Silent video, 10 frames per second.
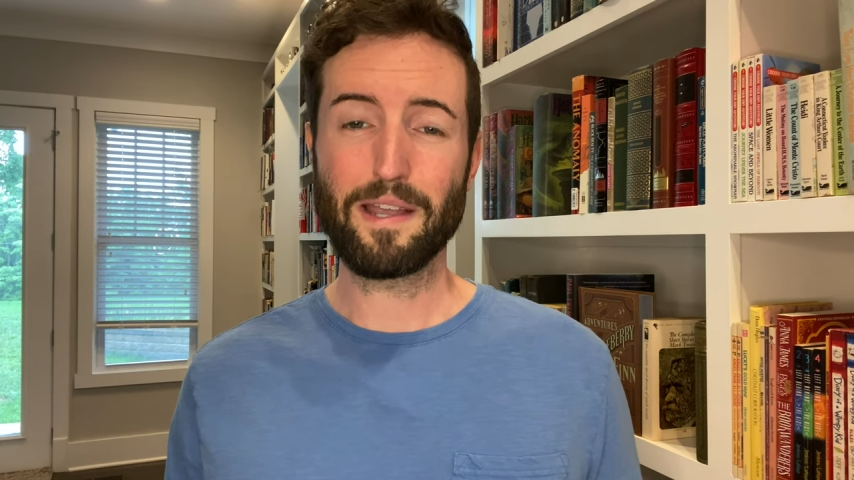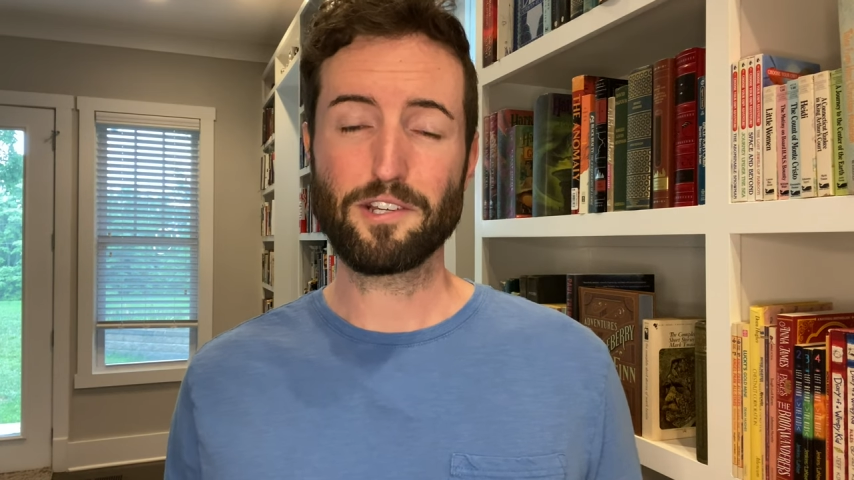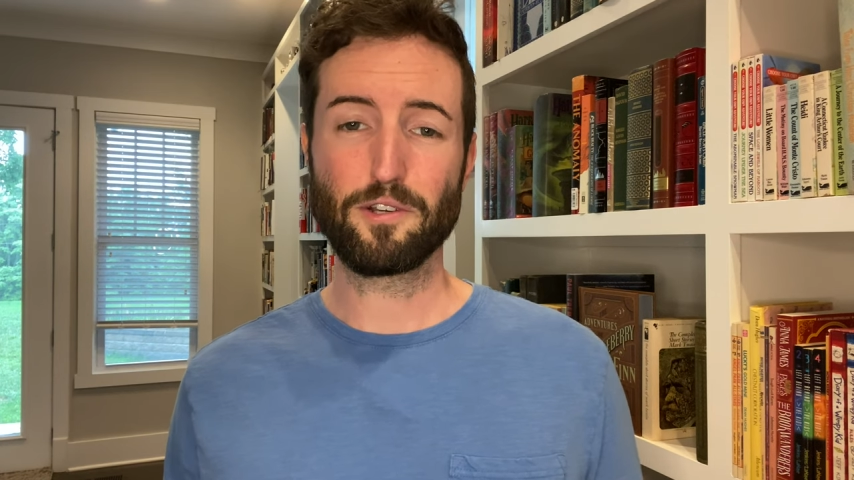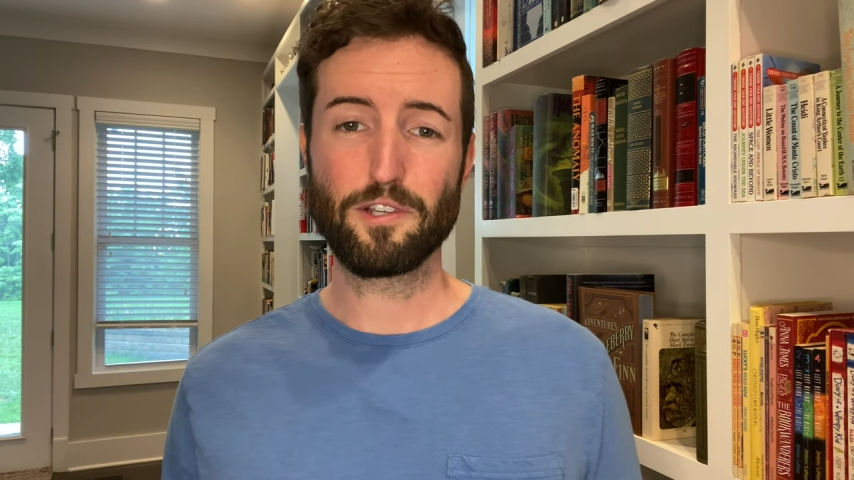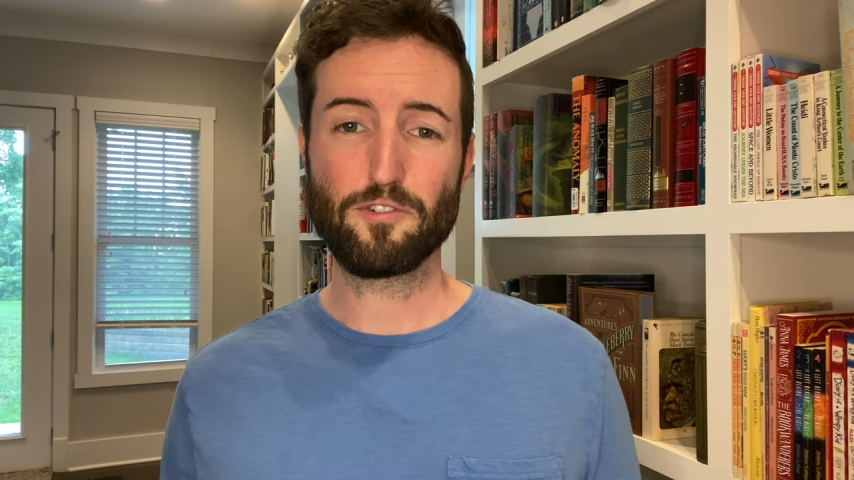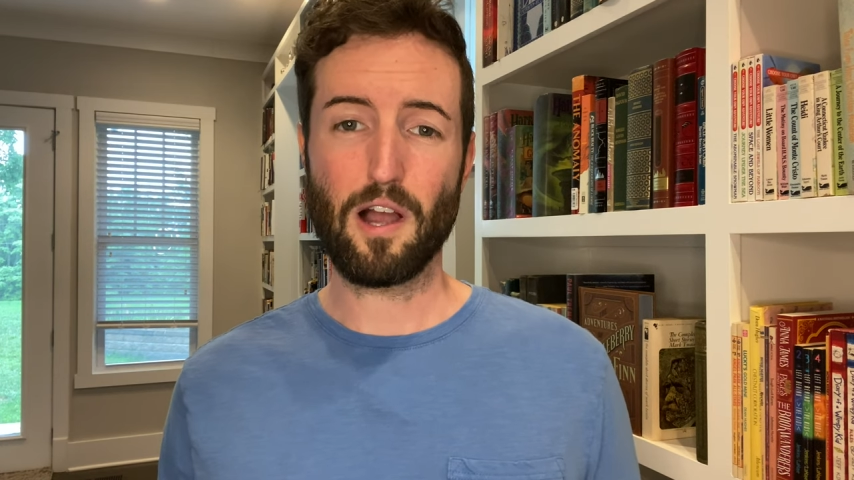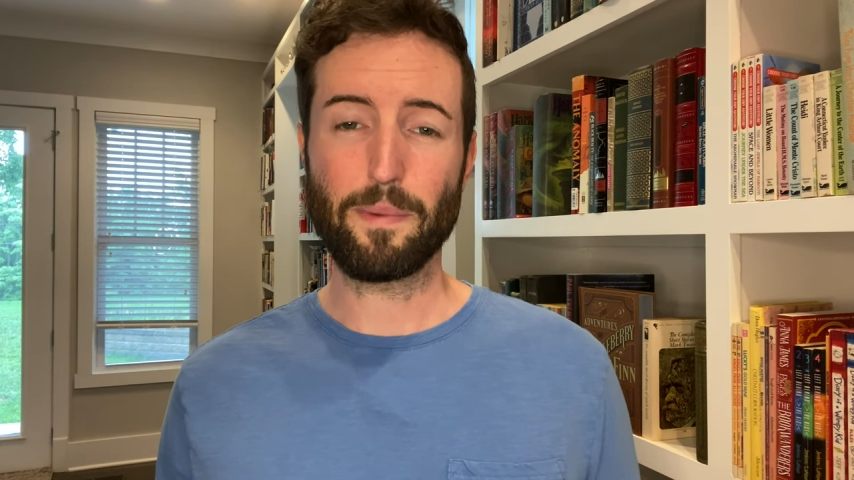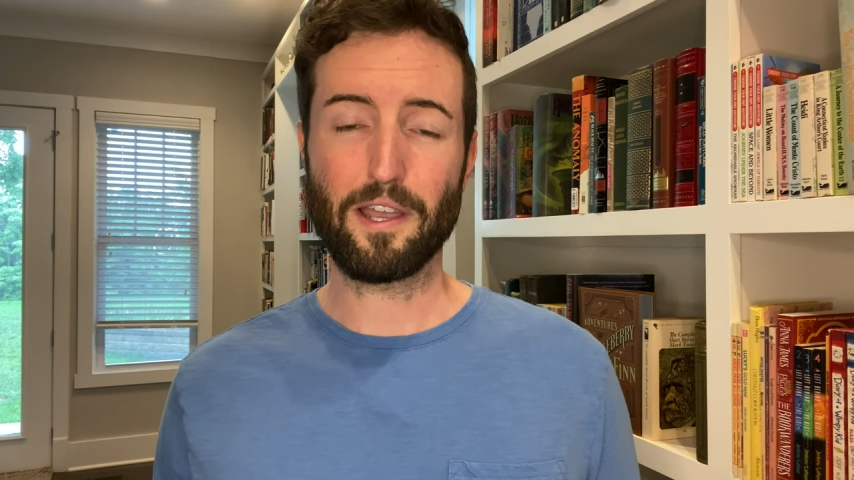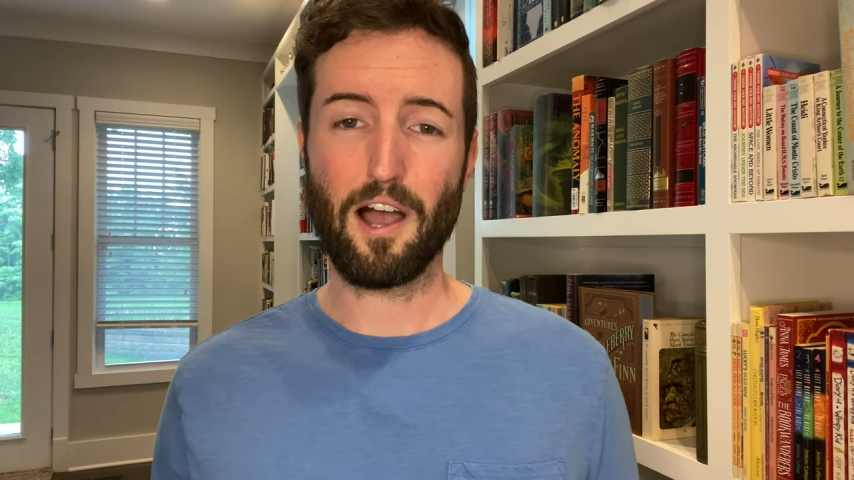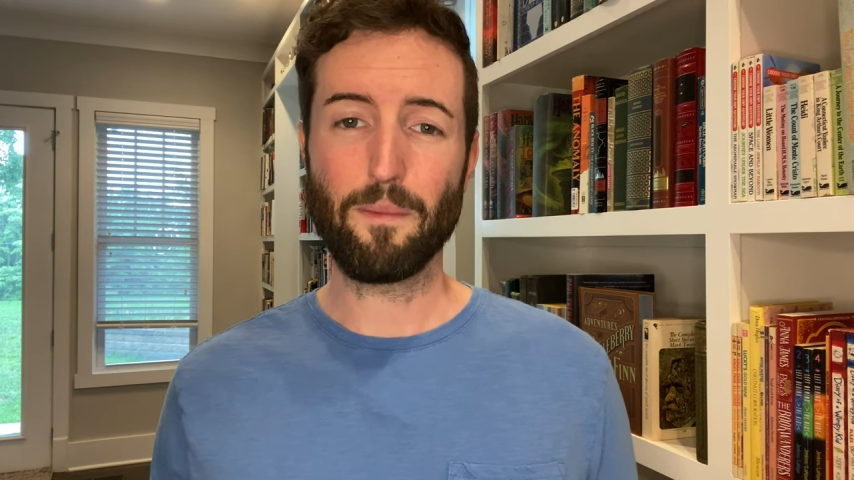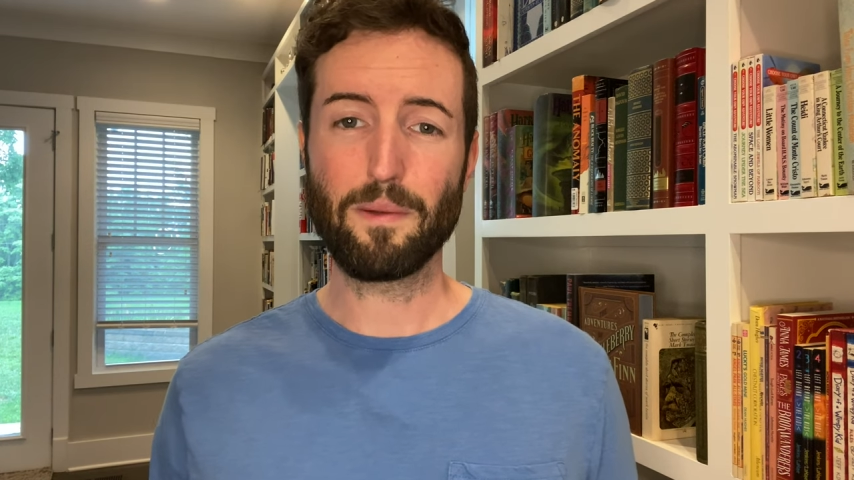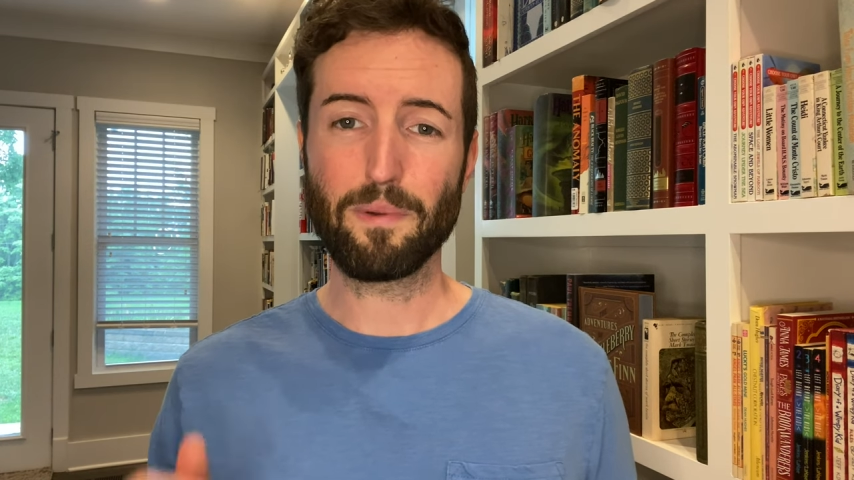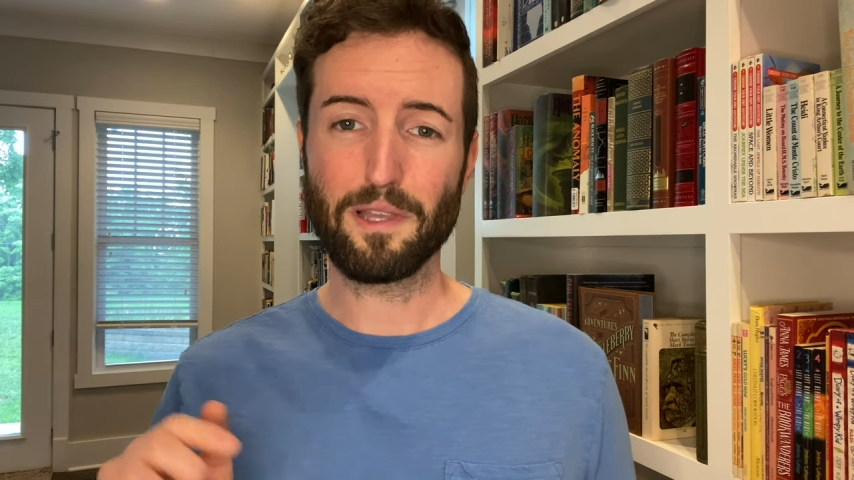make sure you drop a comment